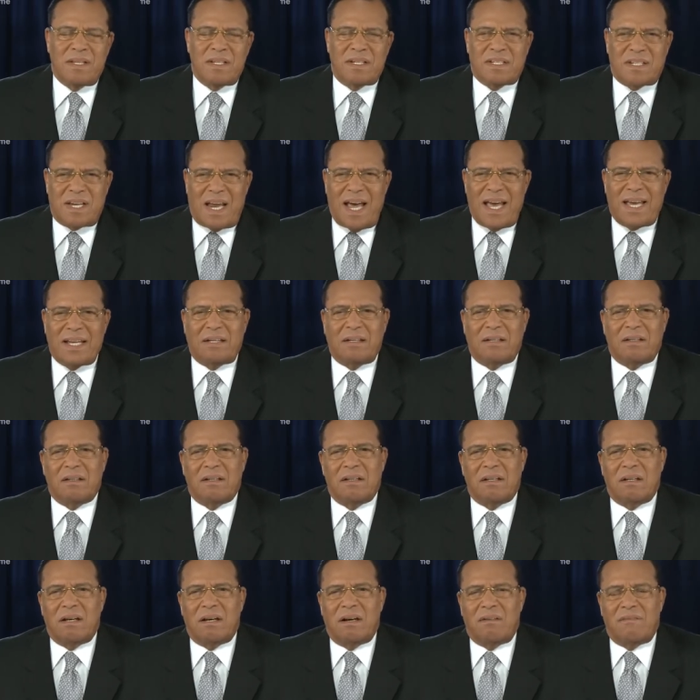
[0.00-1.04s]
The
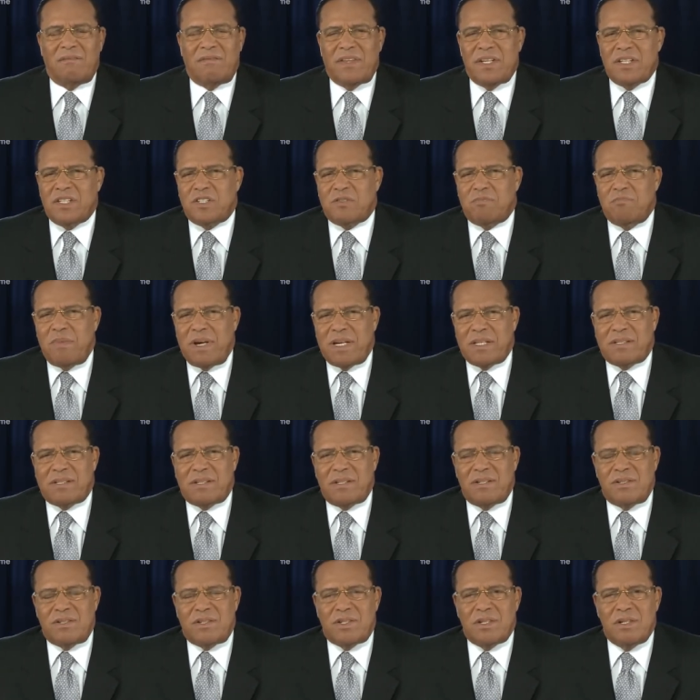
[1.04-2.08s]
title of this
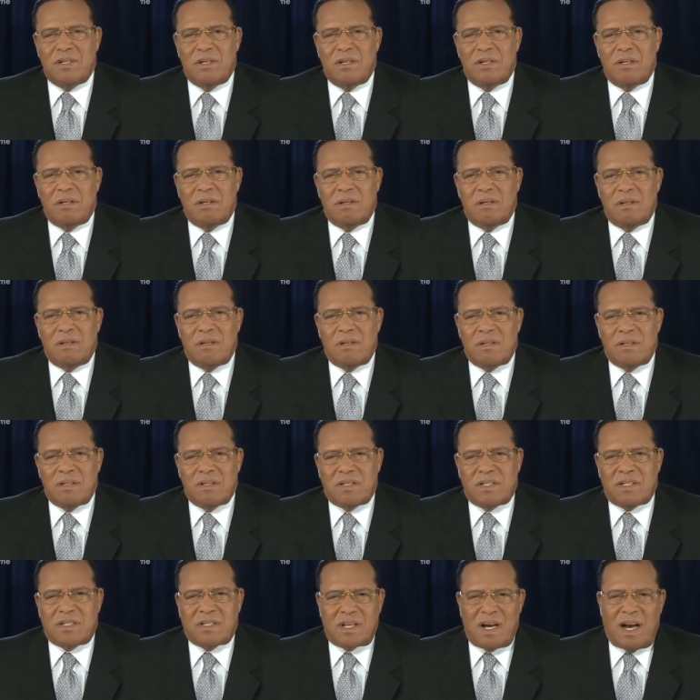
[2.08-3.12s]
message,
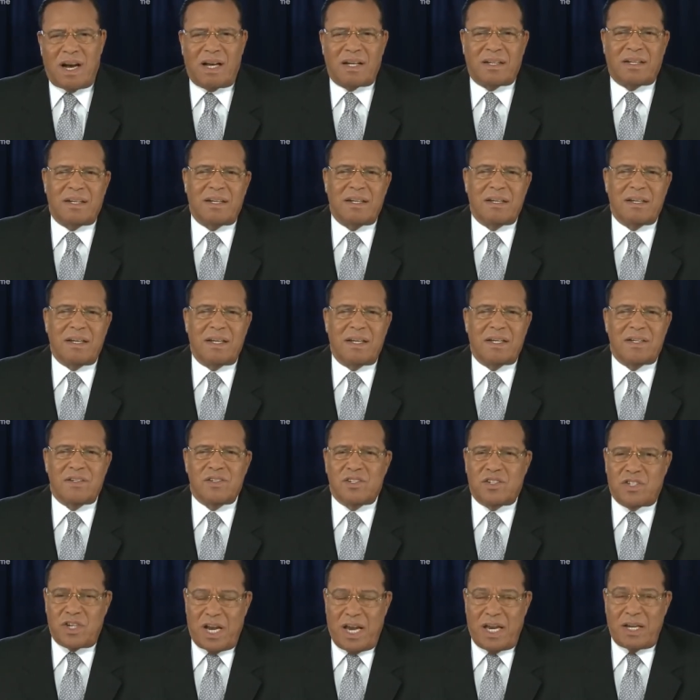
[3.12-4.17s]
starting
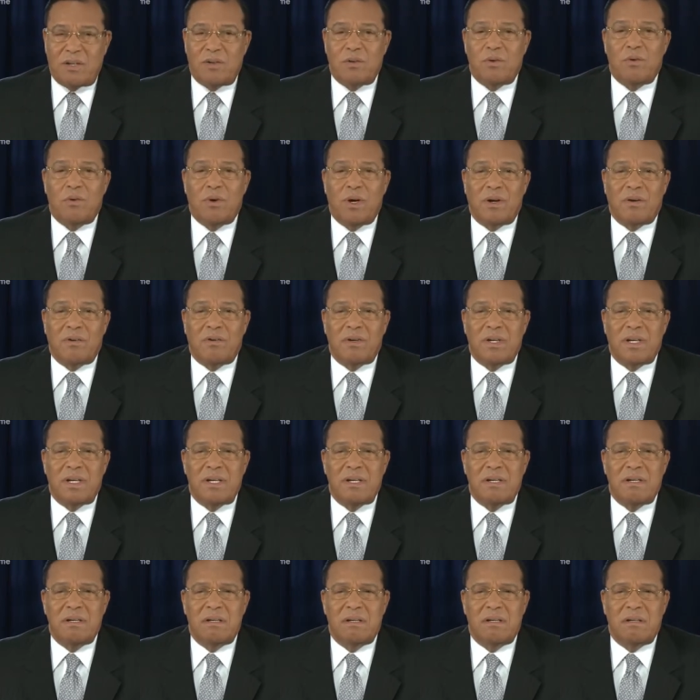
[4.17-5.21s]
in
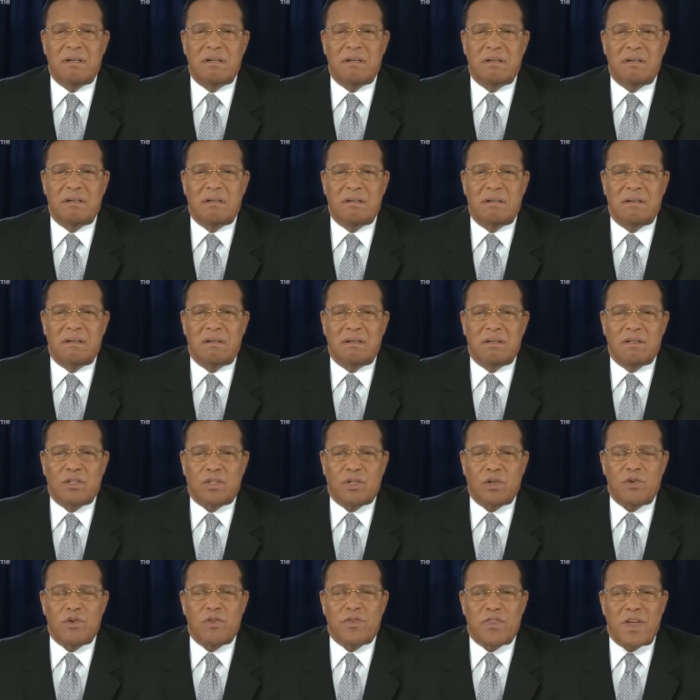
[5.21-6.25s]
January
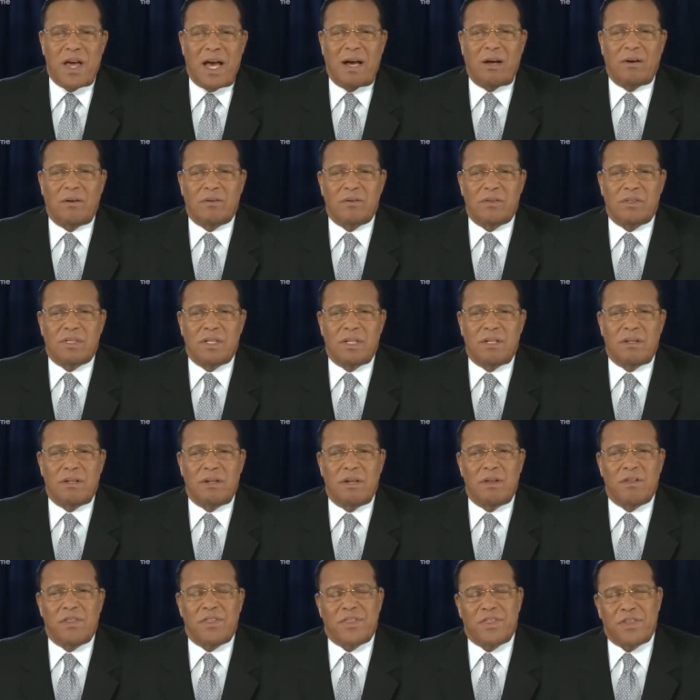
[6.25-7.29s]
two
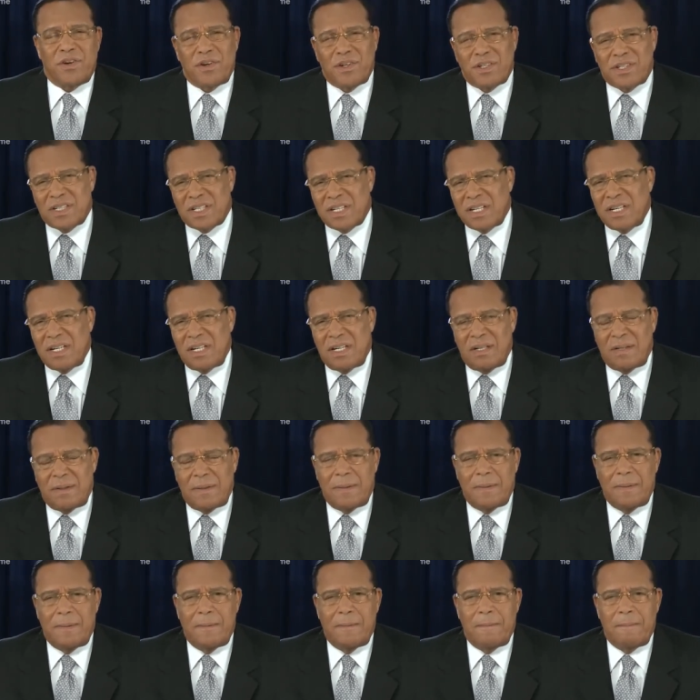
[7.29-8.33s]
thousand
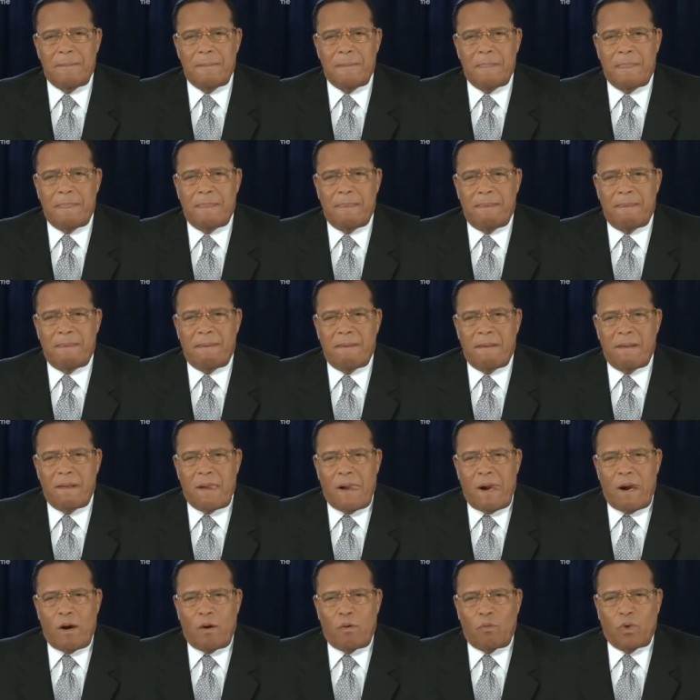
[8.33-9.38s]
thirteen,
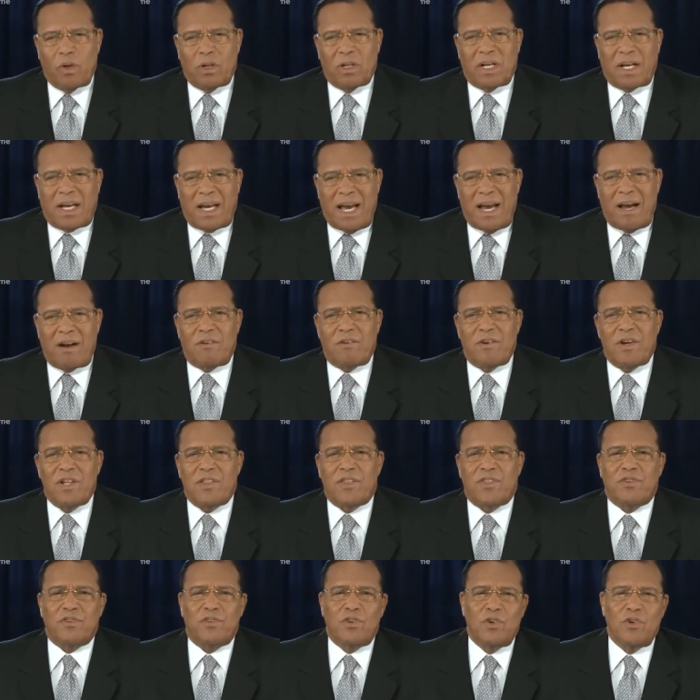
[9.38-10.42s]
will
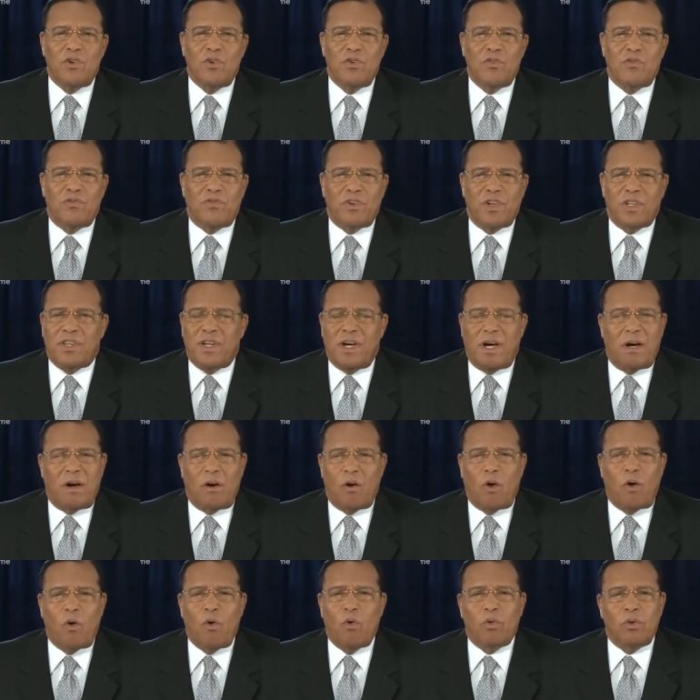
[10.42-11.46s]
carry through for the
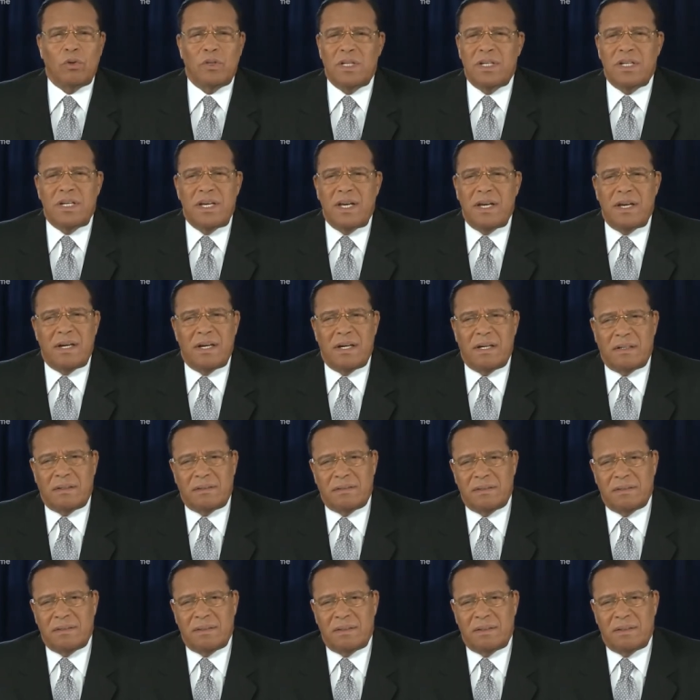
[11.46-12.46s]
whole year.